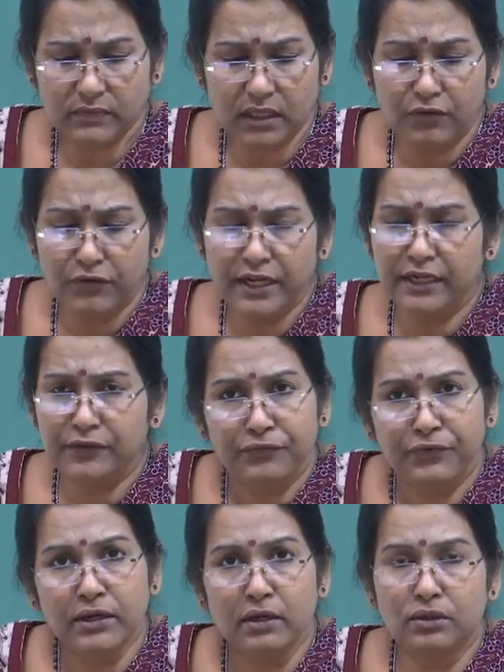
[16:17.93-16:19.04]
very
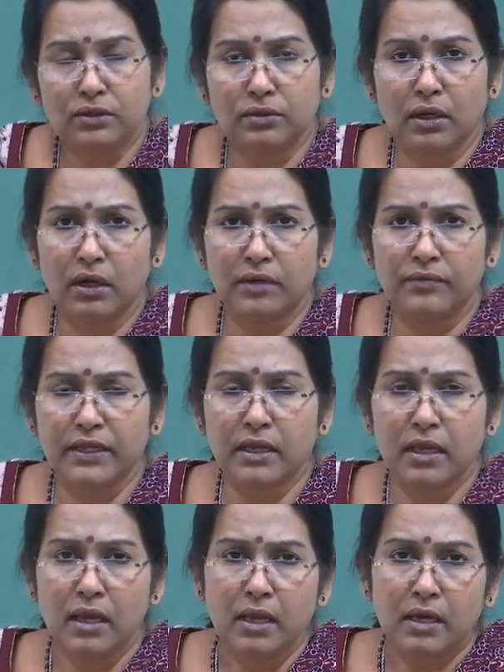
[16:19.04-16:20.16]
difficult and very,
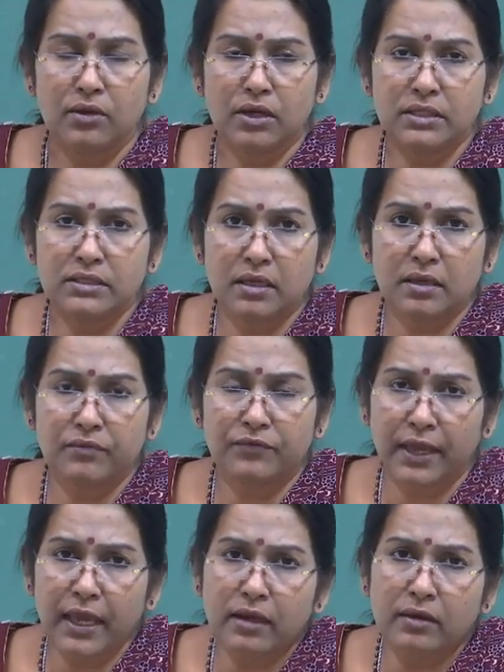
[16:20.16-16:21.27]
you can say,
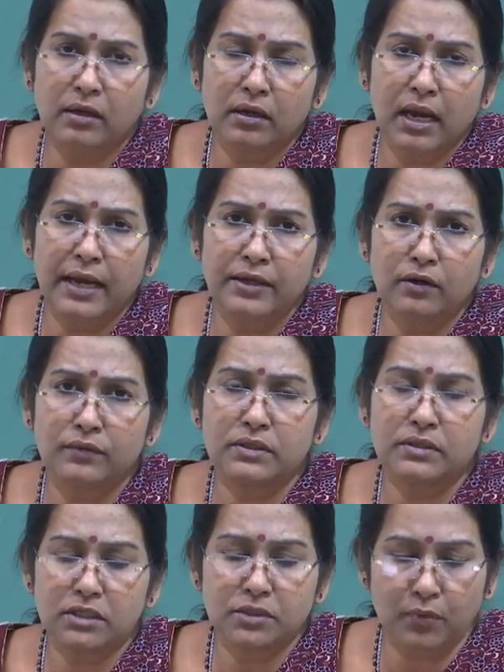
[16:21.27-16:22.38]
vague kind of
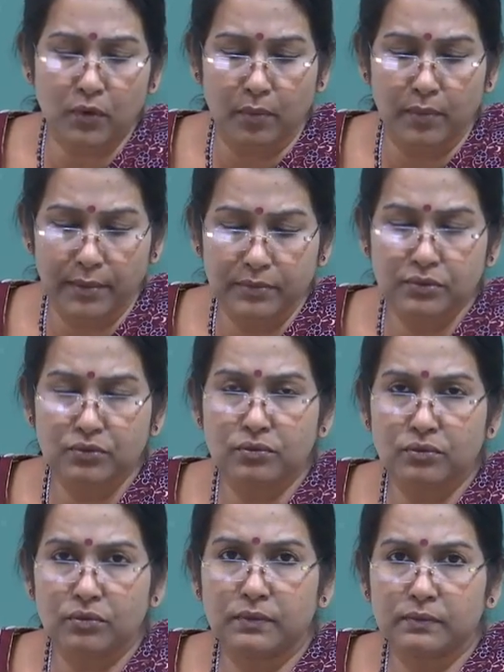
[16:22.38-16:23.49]
research problem
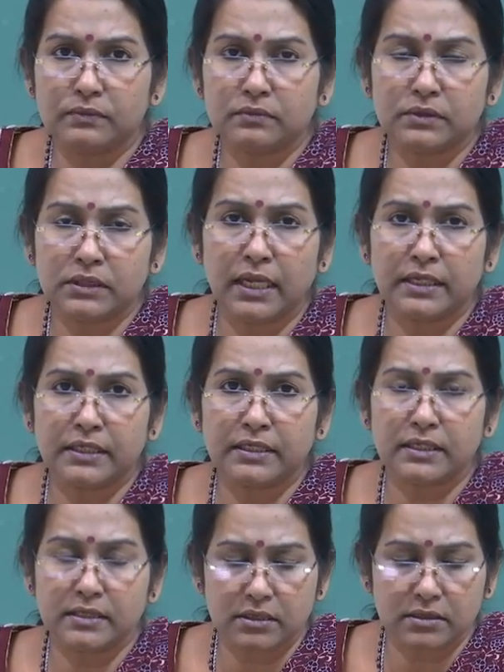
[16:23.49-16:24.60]
to select it
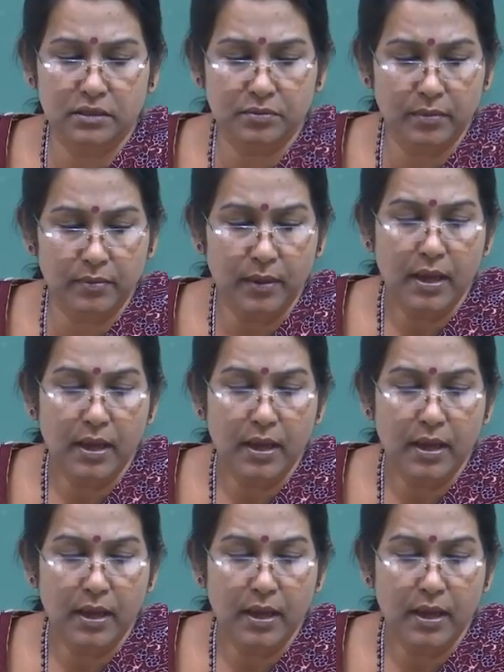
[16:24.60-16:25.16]
as a research problem.